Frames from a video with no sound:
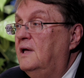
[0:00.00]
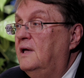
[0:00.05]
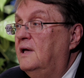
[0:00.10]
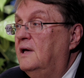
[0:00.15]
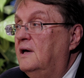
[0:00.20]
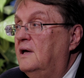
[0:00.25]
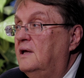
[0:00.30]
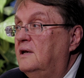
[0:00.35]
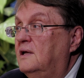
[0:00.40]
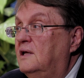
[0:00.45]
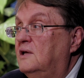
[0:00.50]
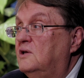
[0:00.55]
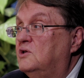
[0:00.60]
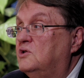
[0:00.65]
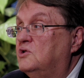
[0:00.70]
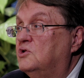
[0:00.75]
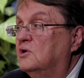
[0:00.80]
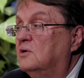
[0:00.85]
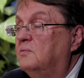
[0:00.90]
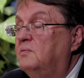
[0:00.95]
And
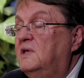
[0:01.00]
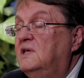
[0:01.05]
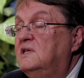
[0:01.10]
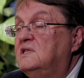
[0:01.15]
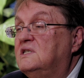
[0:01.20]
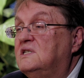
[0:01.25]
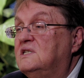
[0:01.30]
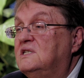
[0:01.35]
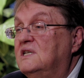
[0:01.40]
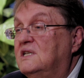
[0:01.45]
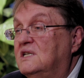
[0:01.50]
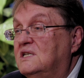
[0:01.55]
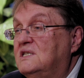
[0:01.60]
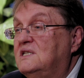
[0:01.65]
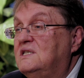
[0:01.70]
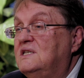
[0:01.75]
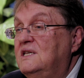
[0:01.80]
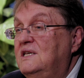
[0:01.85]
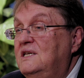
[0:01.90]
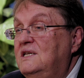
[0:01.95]
it took me
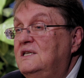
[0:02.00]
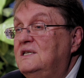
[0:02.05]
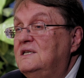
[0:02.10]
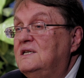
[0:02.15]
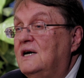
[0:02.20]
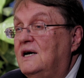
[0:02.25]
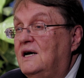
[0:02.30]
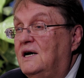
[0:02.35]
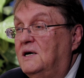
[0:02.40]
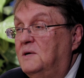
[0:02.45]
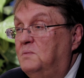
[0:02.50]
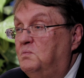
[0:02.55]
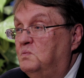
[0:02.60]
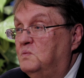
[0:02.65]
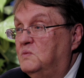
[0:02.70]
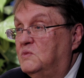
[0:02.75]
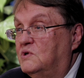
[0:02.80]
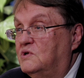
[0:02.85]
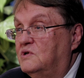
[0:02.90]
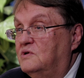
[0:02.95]
sixteen
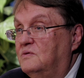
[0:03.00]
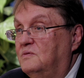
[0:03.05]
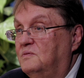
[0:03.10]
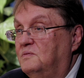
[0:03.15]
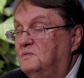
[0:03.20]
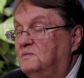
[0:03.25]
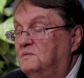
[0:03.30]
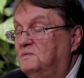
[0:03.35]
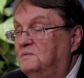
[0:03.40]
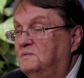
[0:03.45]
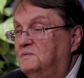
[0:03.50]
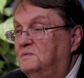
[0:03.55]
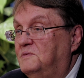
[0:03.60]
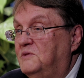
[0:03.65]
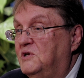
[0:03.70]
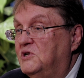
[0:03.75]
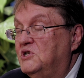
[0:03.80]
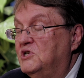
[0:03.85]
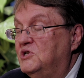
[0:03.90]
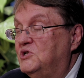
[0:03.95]
times
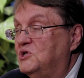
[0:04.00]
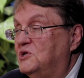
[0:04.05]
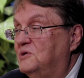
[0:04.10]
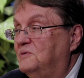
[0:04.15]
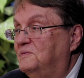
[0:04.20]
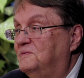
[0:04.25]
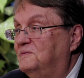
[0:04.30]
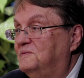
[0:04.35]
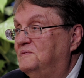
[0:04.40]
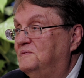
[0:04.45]
to teach it.